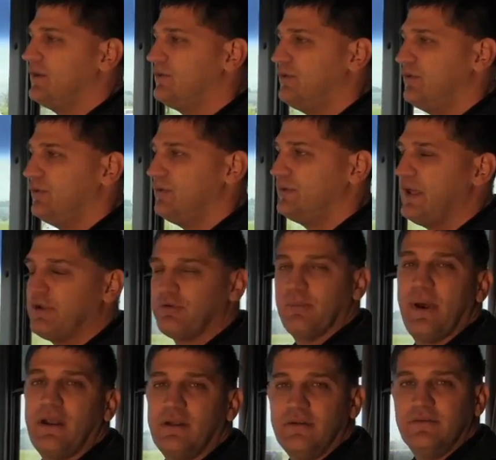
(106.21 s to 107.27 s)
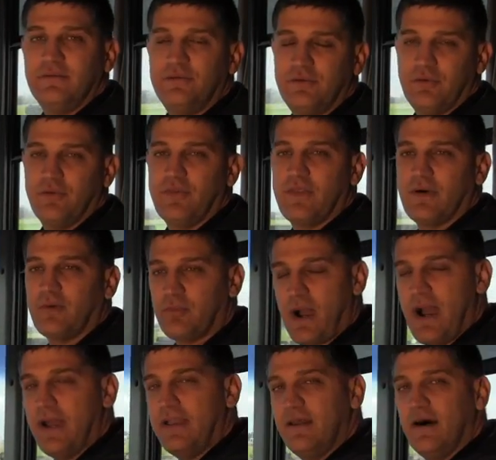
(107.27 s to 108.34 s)
too detrimental to the
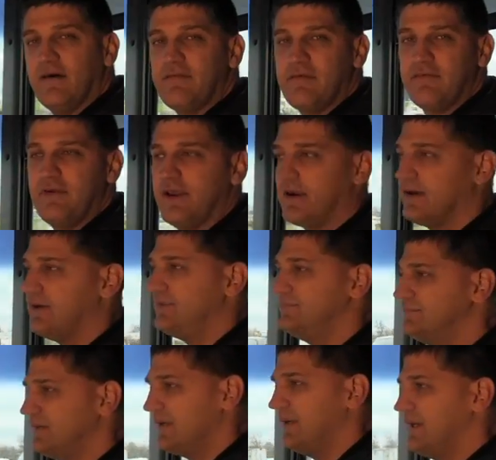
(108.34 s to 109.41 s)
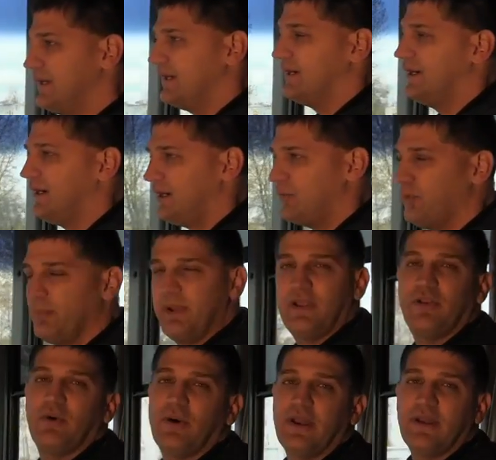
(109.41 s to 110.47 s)
ride of the vehicle. We'll be
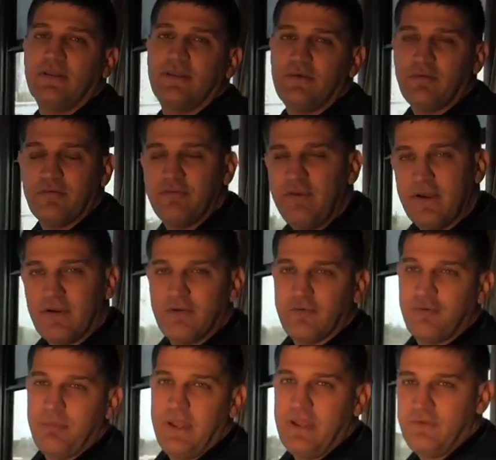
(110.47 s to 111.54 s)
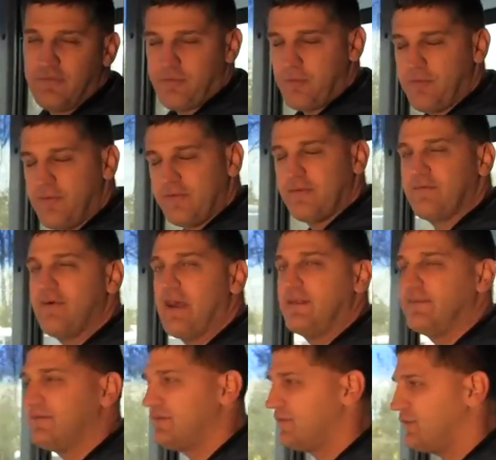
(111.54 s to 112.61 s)
doing different vehicle speeds through these
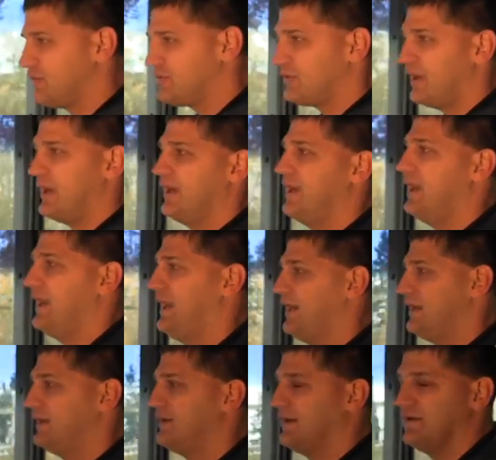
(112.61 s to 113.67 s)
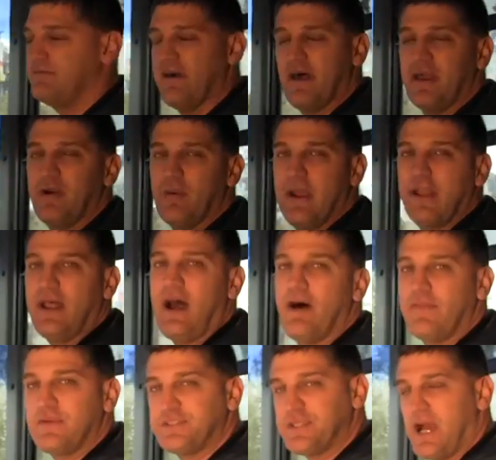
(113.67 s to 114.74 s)
events to try and evaluate
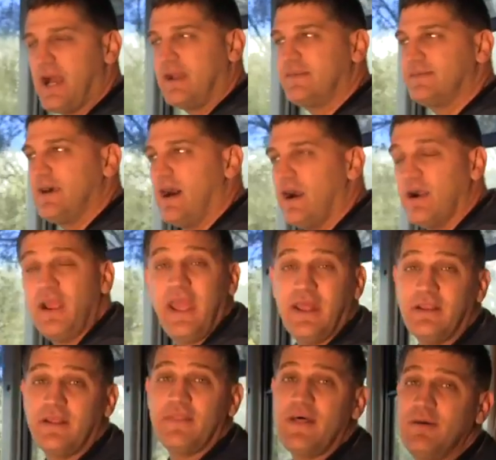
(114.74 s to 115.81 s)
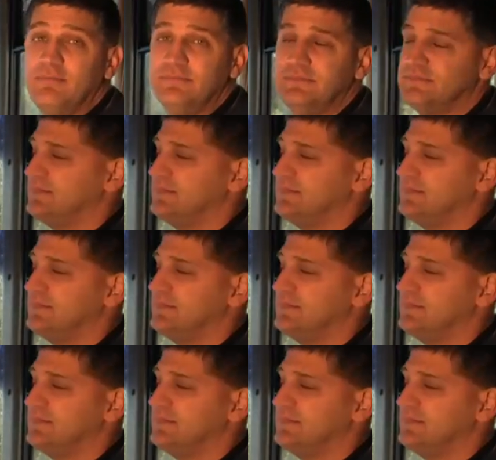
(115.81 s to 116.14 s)
how the shocks are handling them.